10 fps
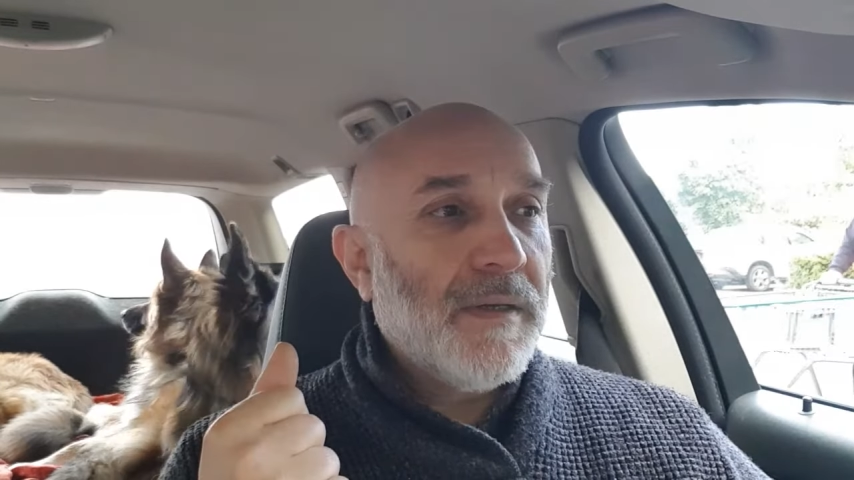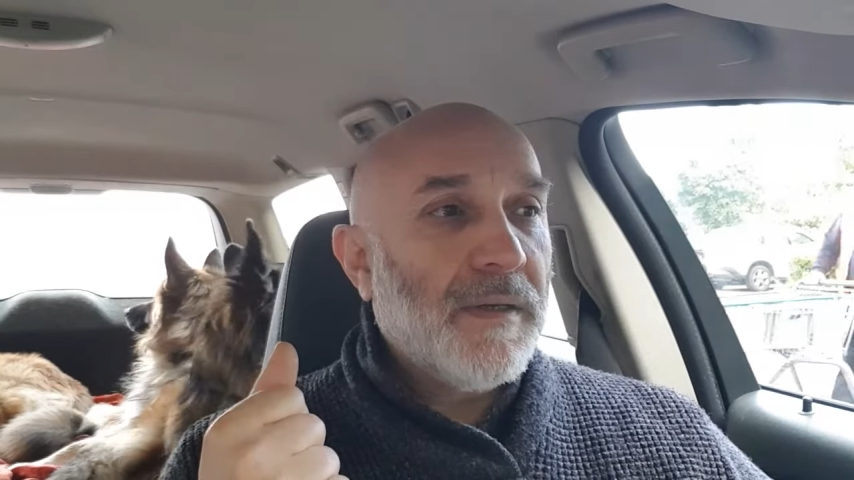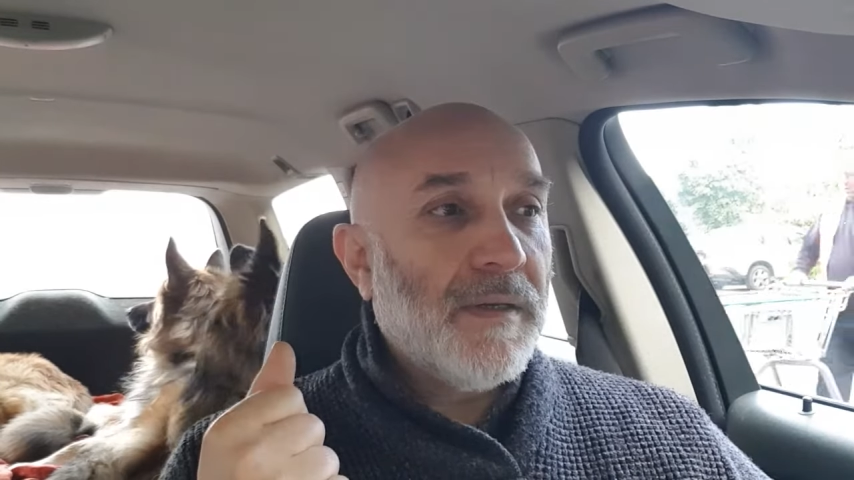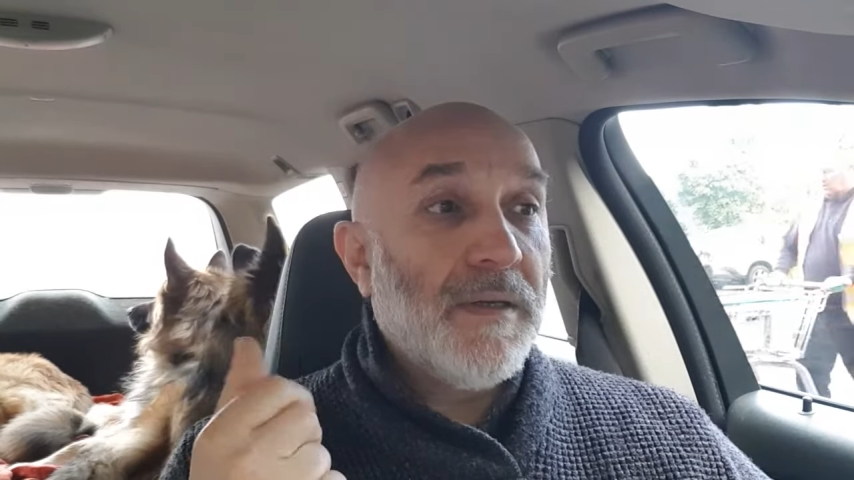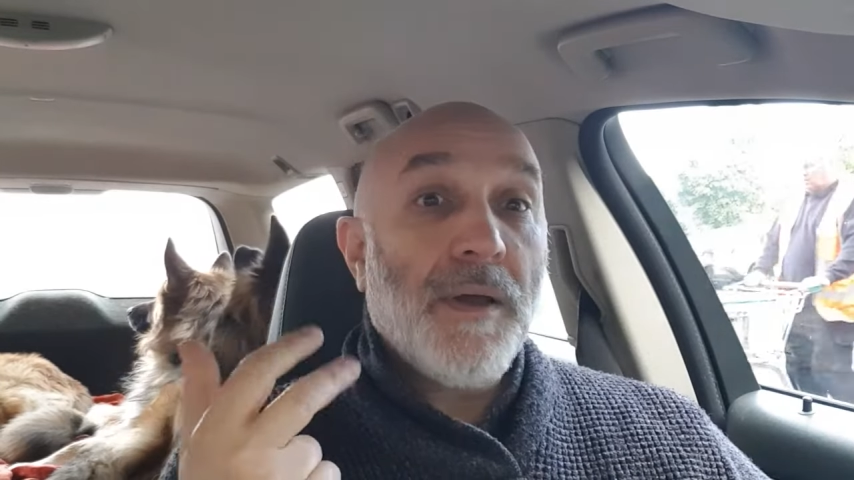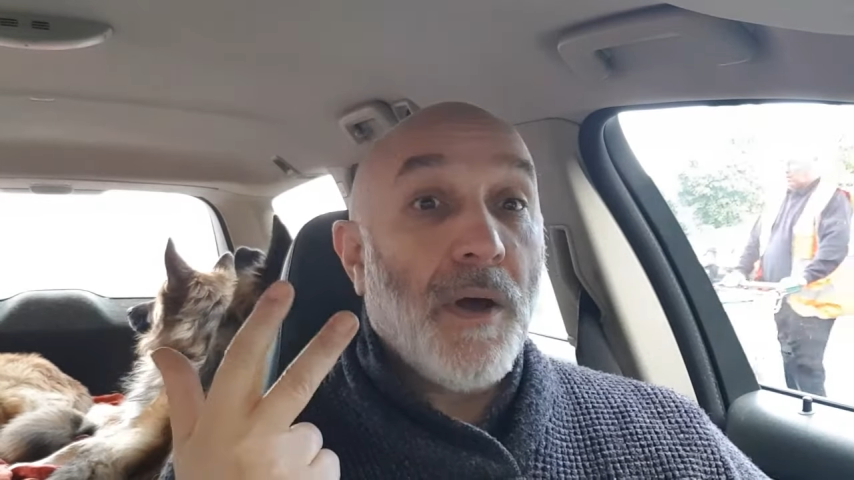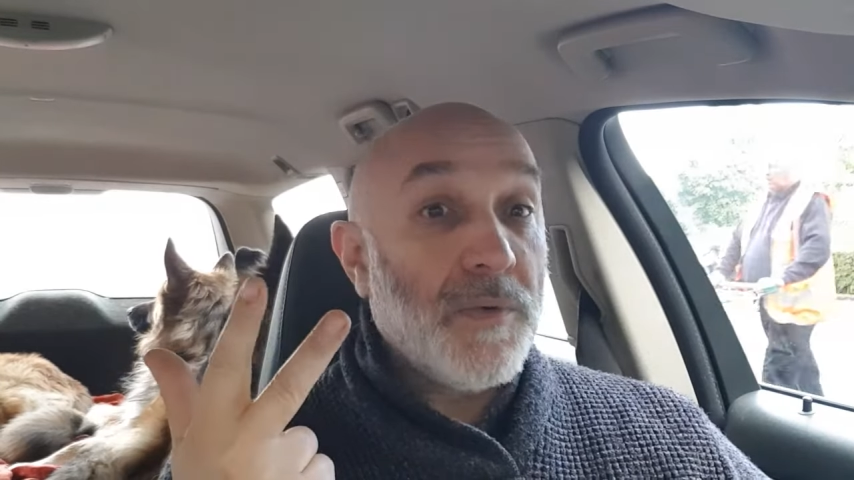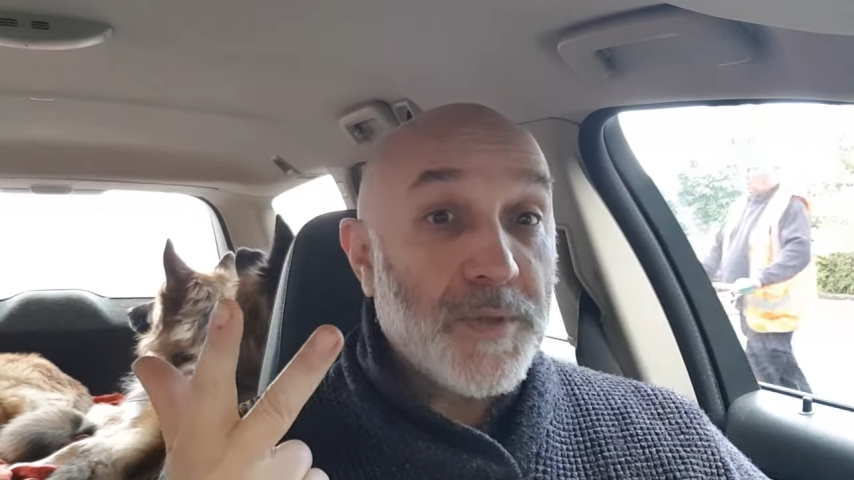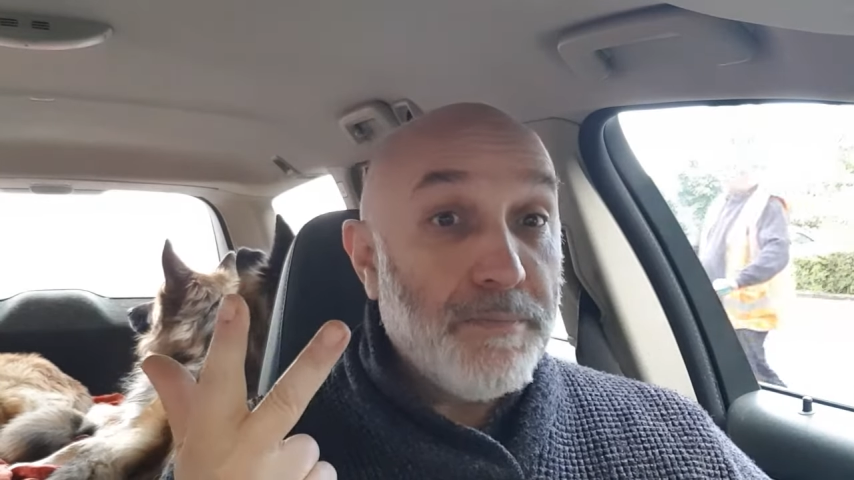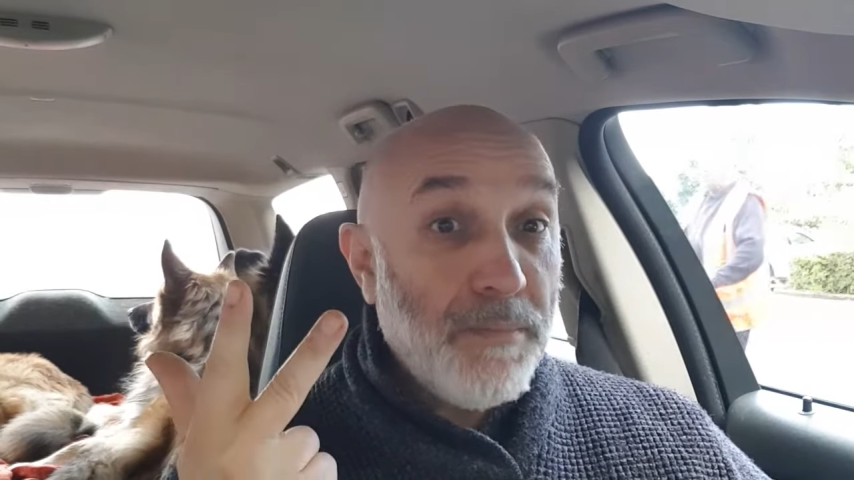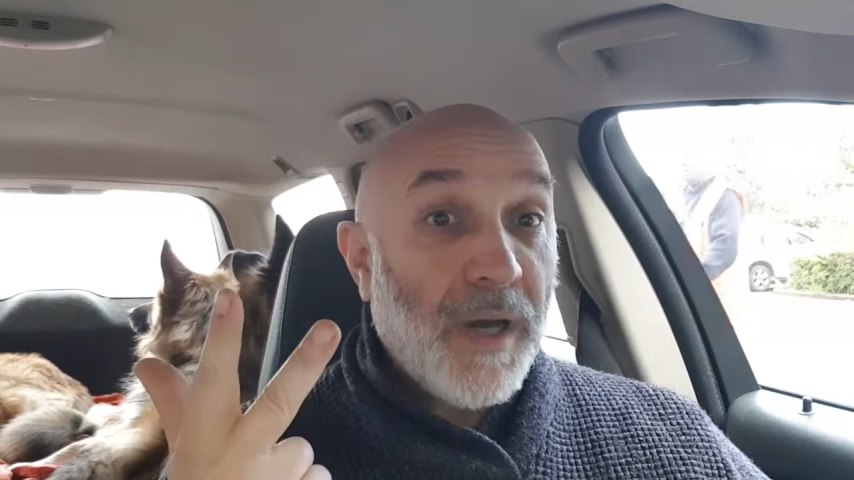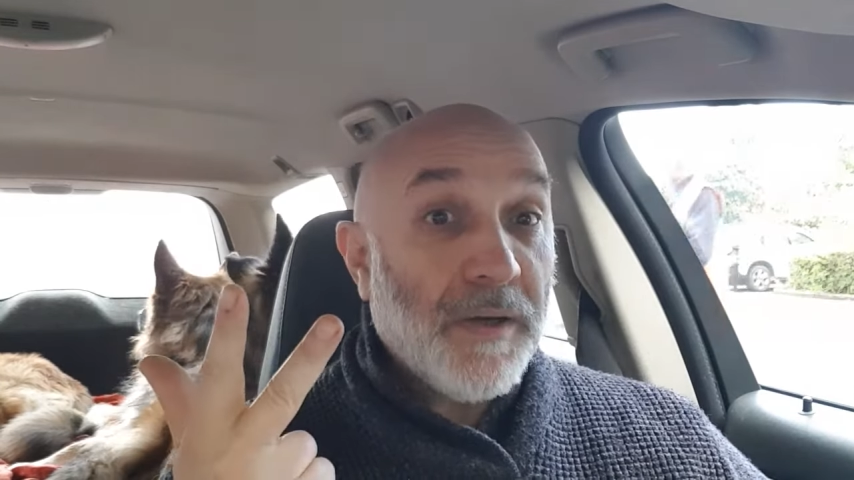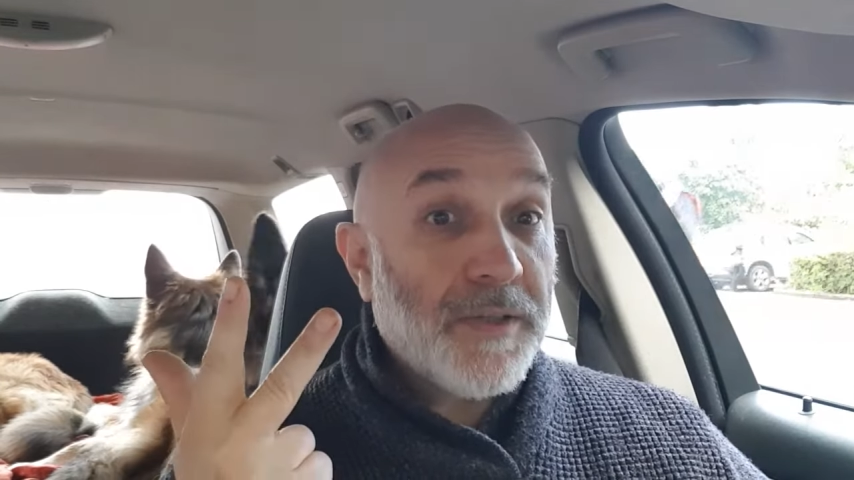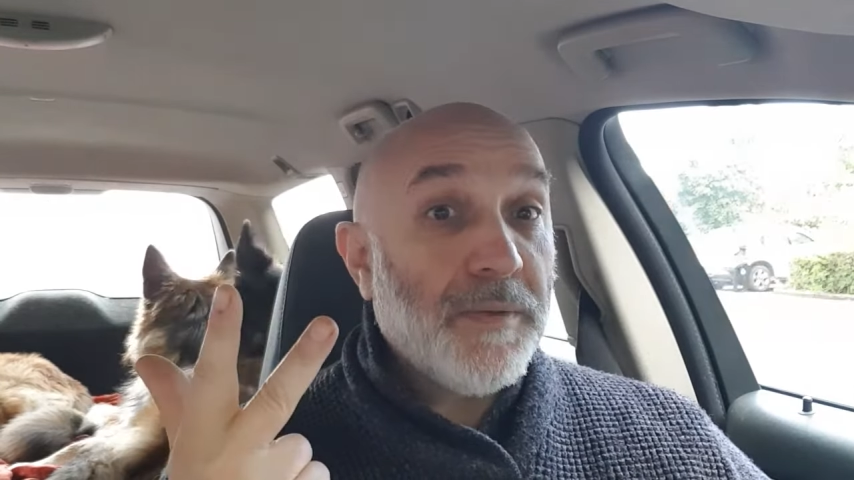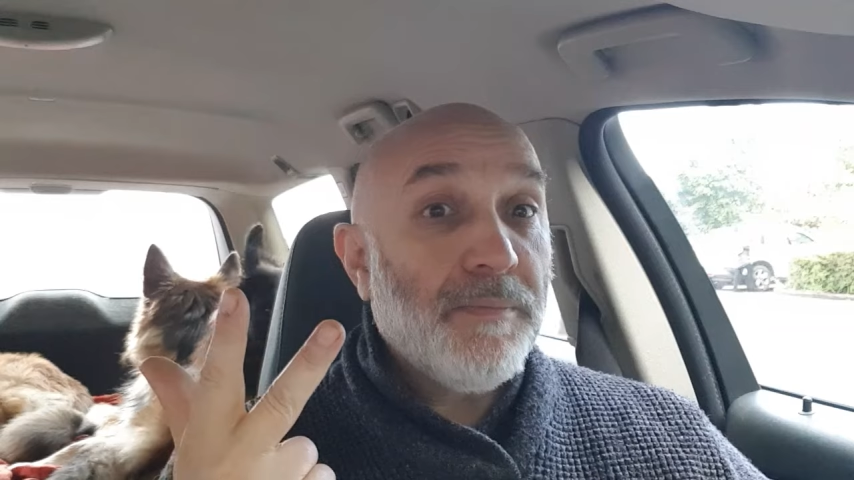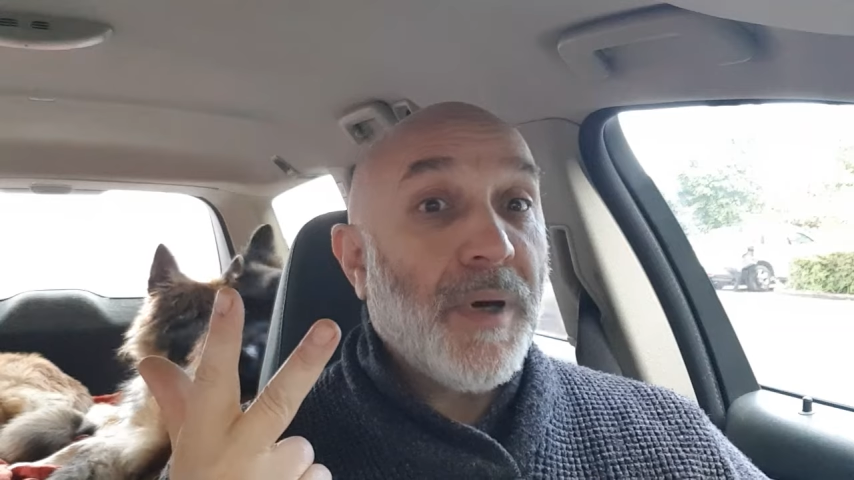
I was mugged